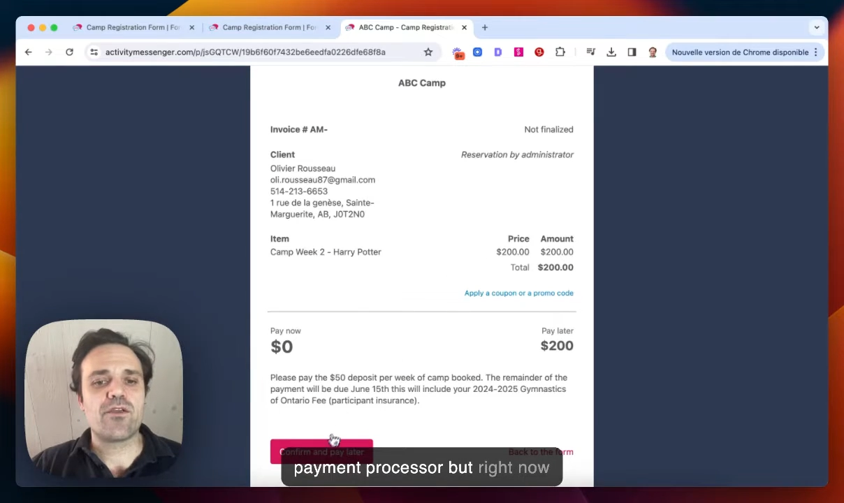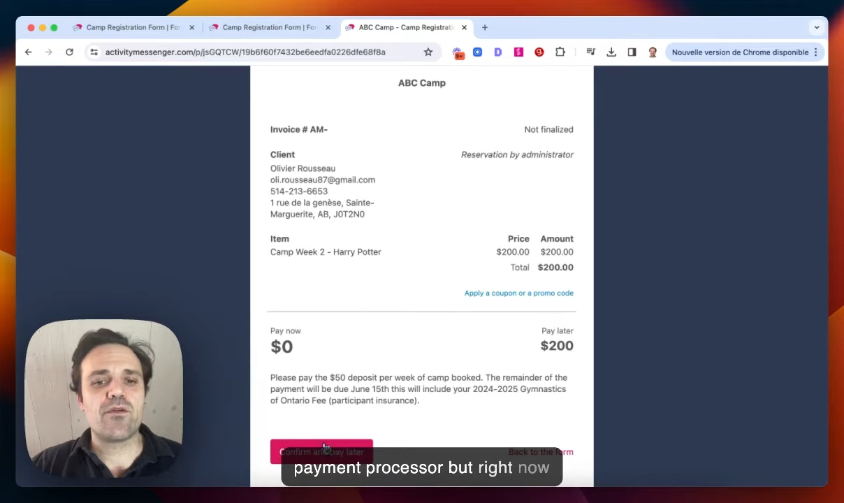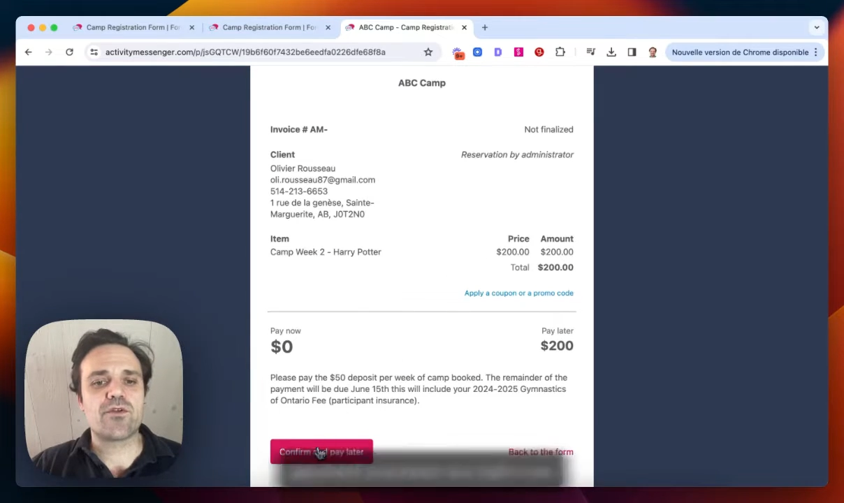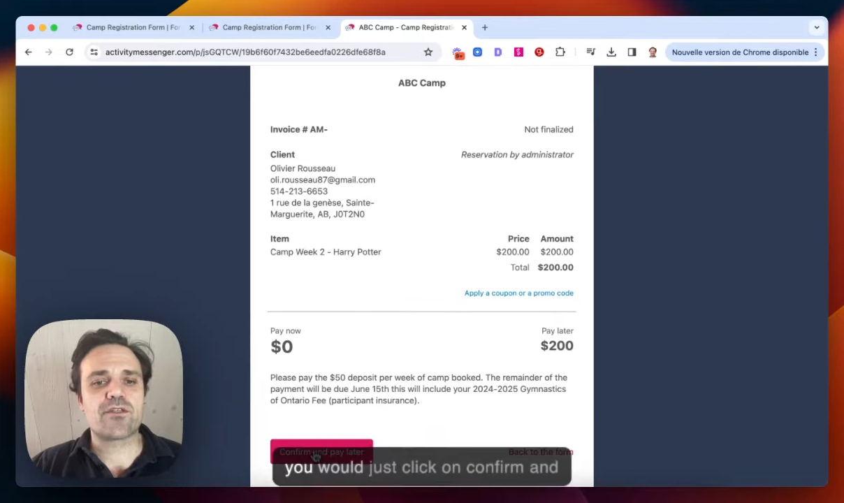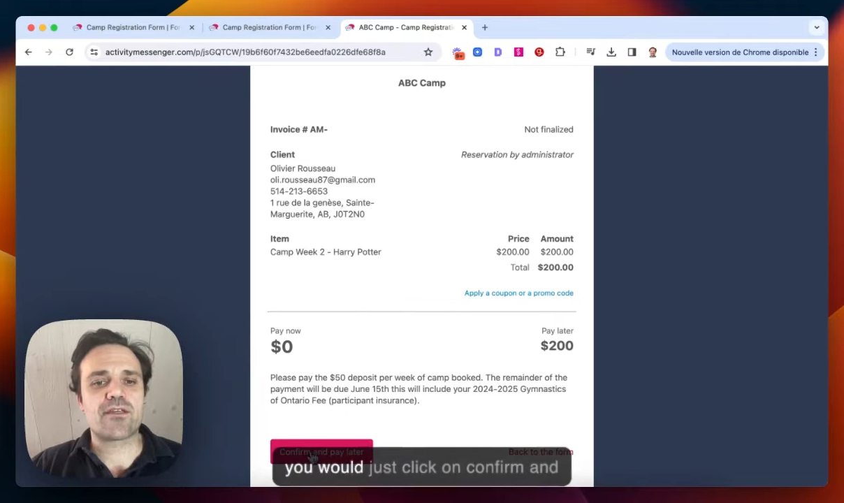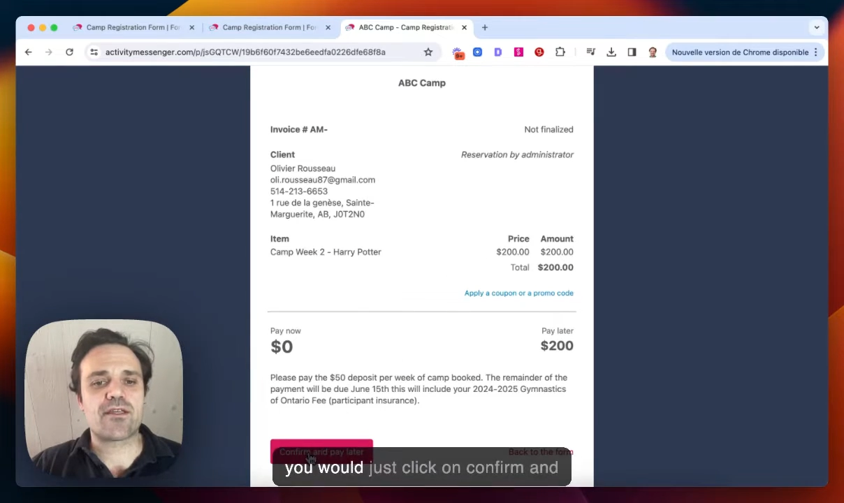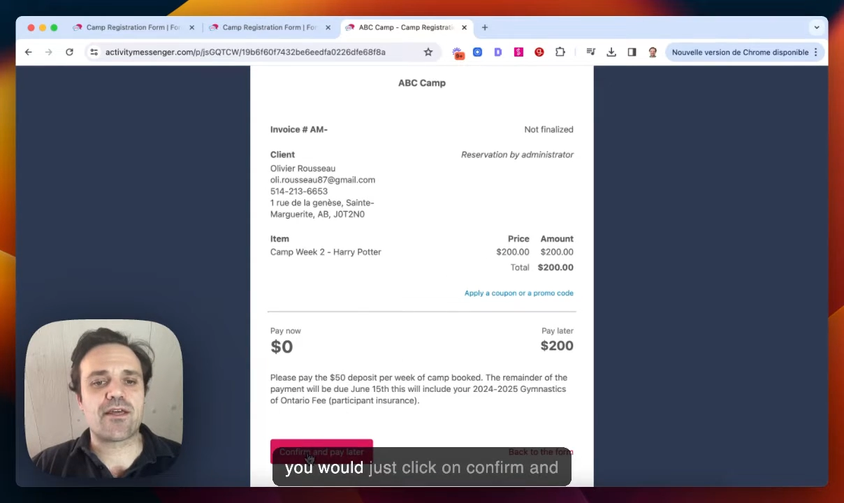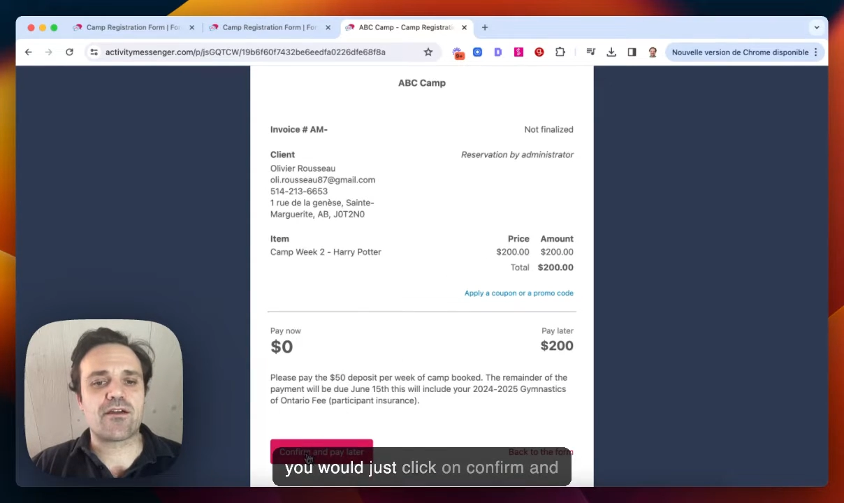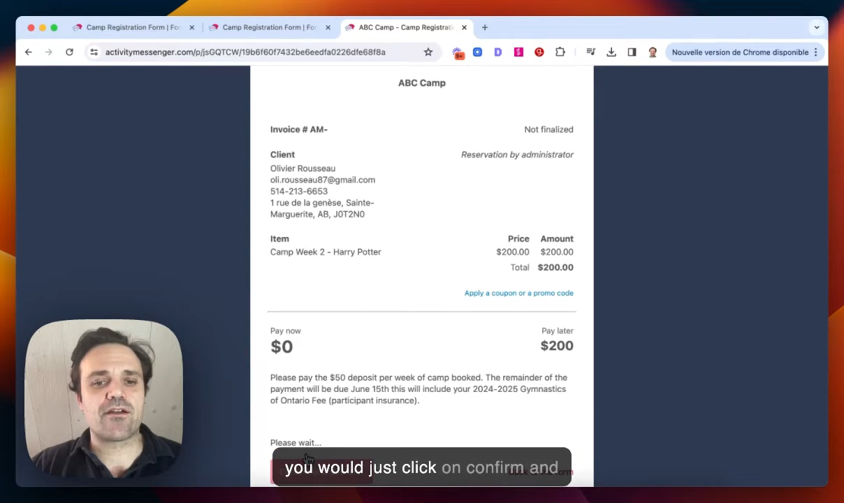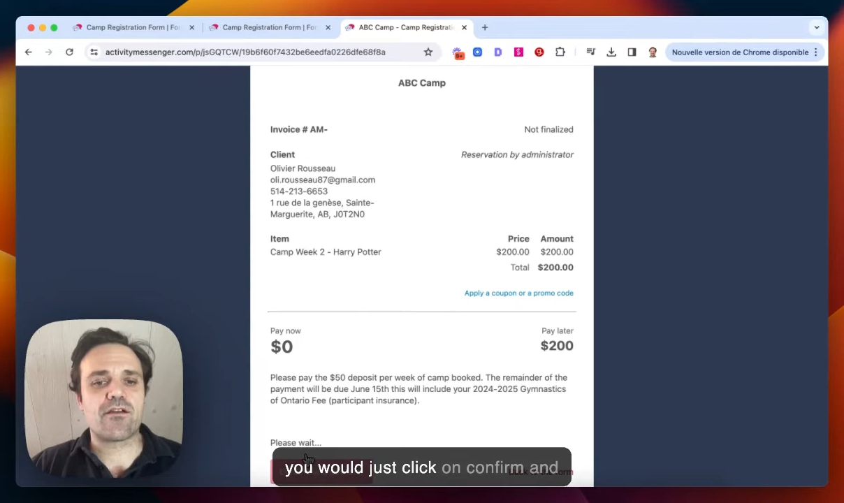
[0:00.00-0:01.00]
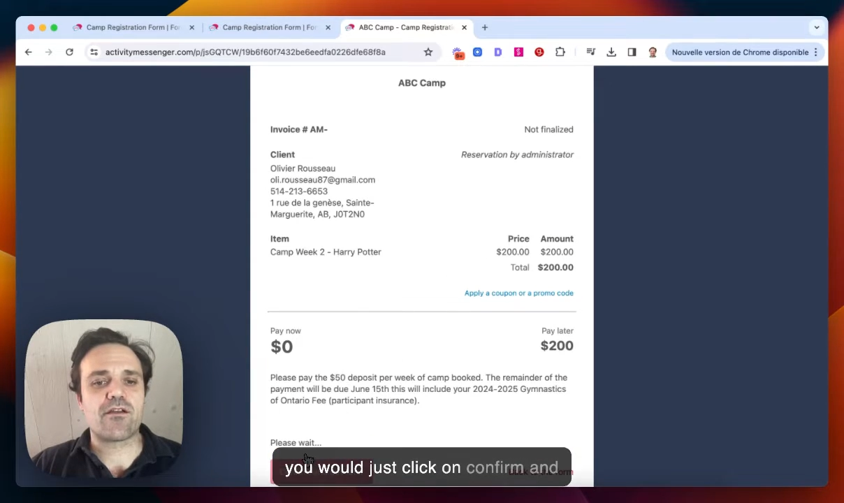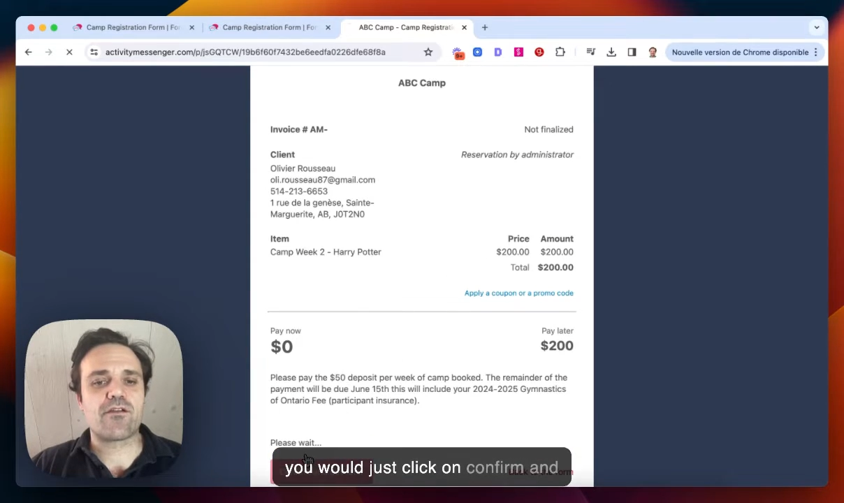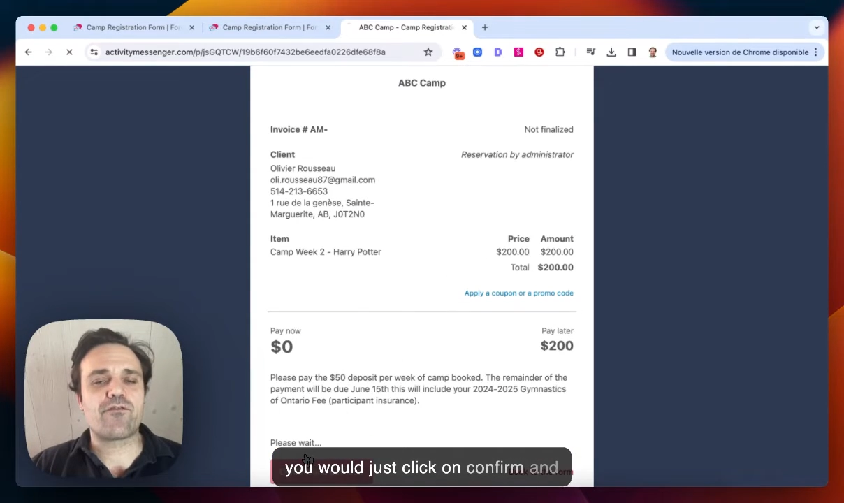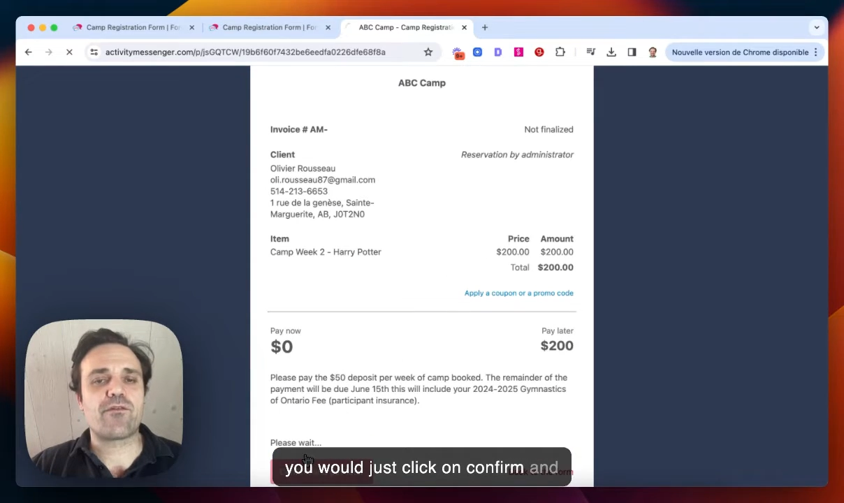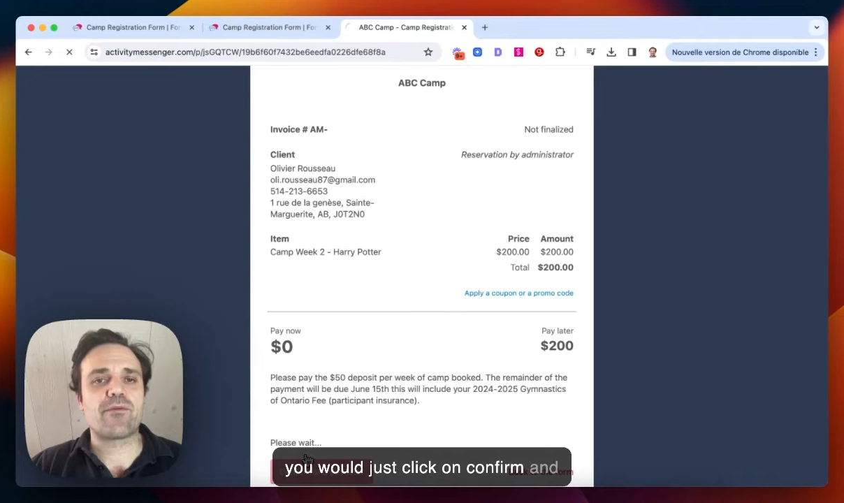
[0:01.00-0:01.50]
you would just click on
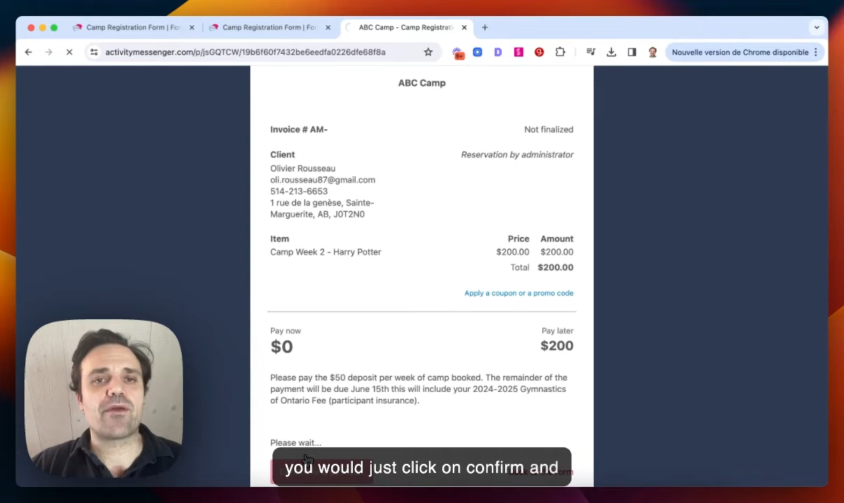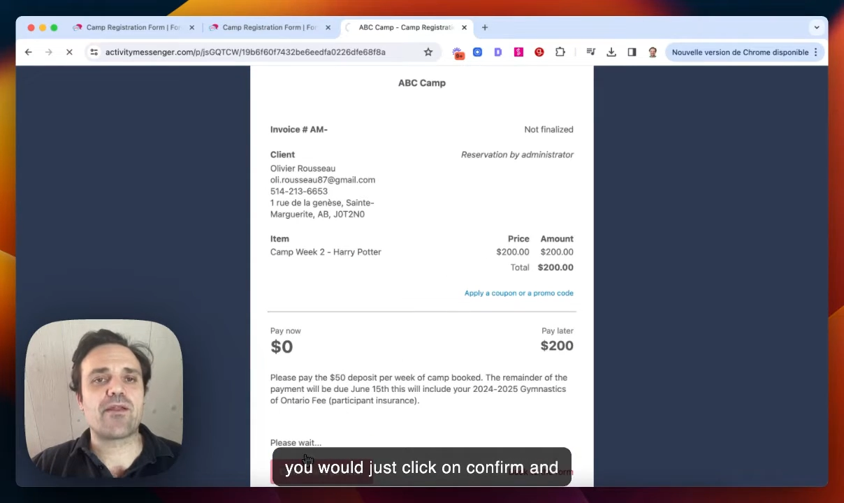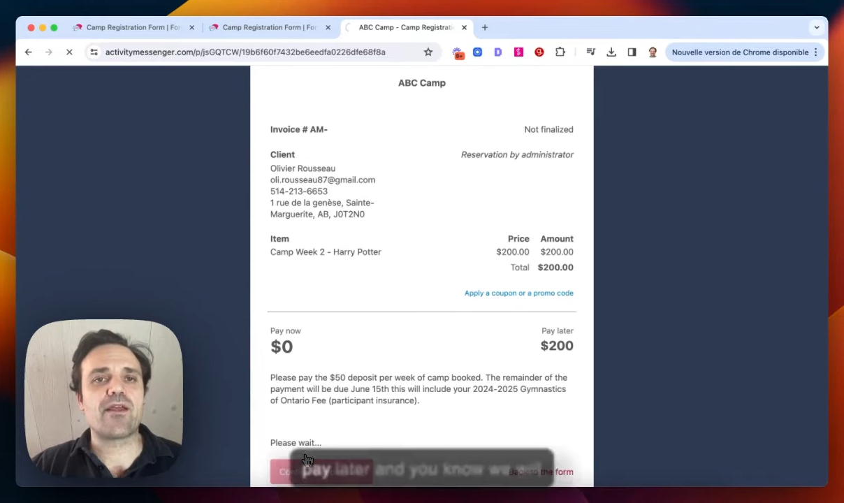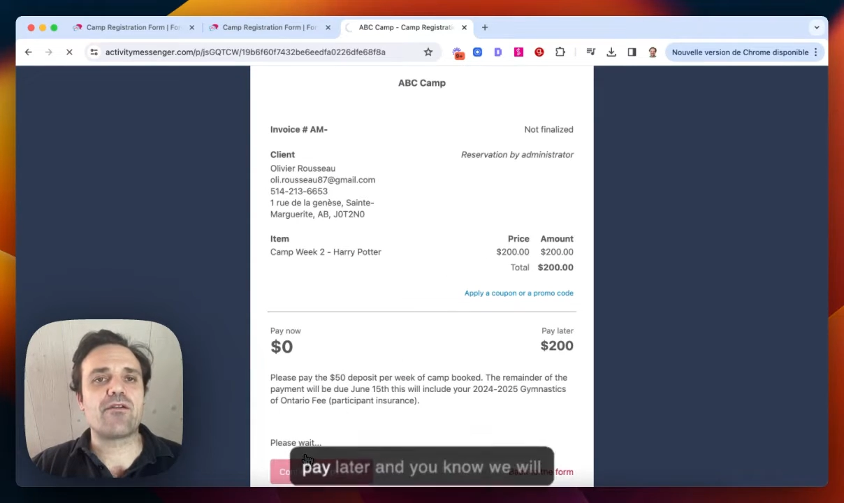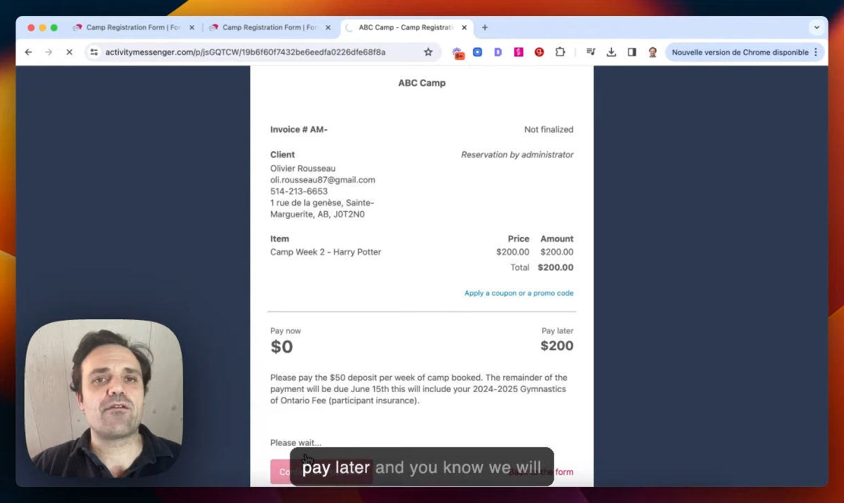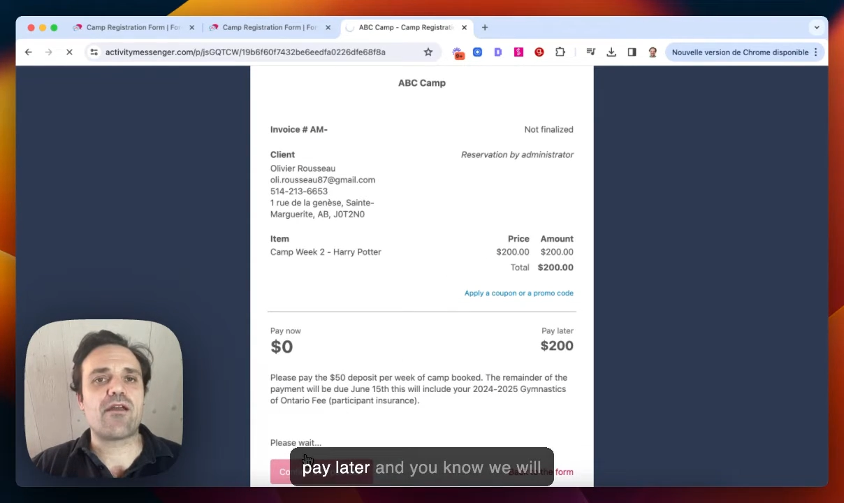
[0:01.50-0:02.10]
confirm and pay later,